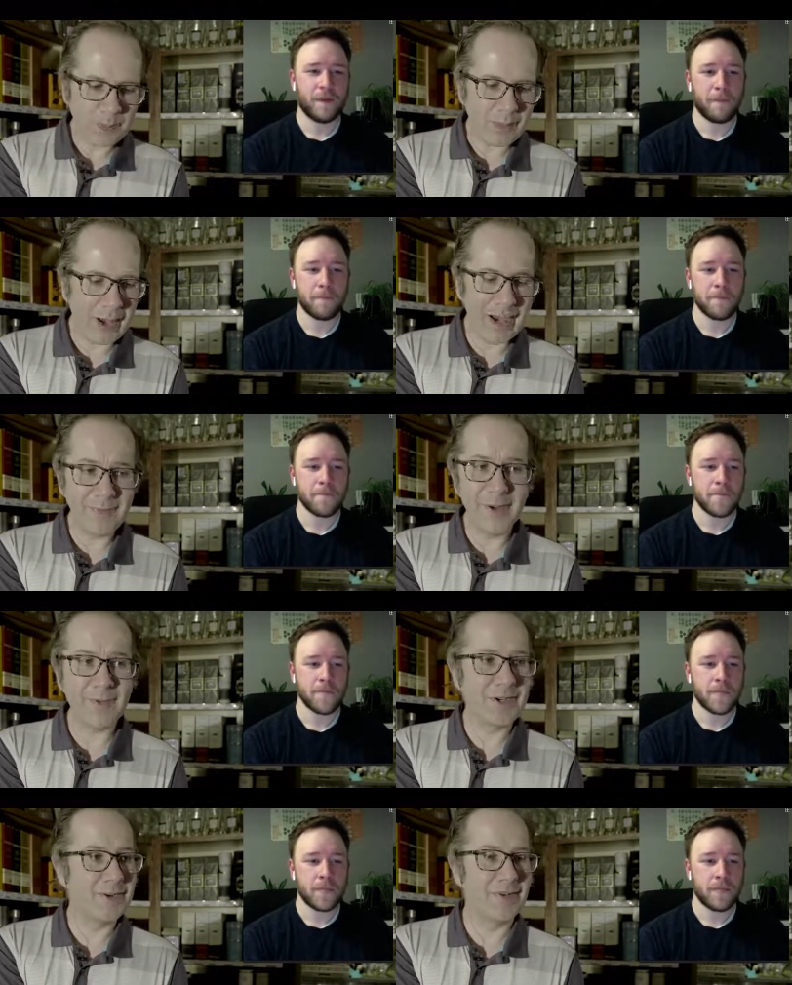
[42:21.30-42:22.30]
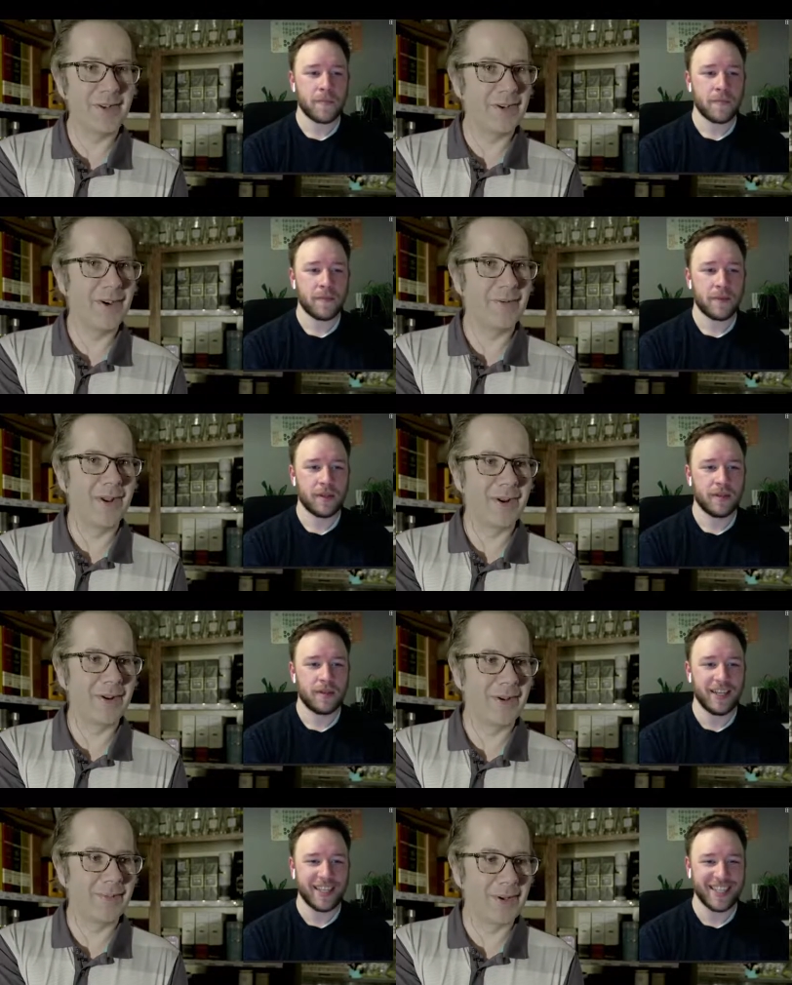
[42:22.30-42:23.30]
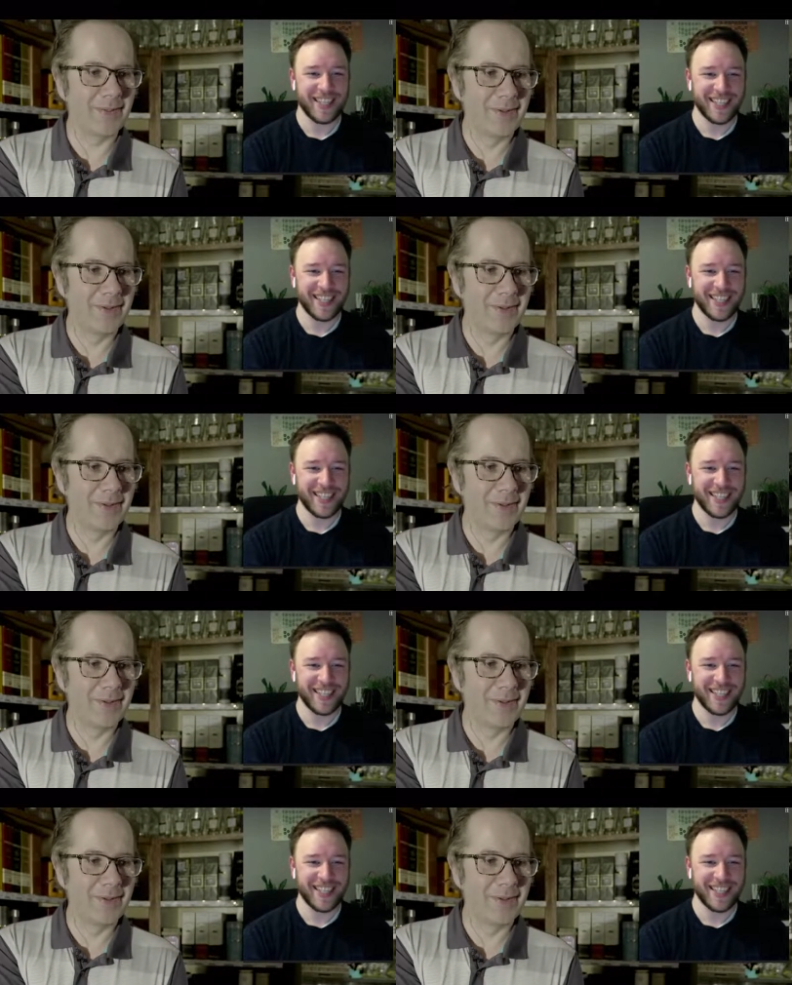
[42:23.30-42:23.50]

Speaker 1: I have no issue with it. No, none at all. I mean,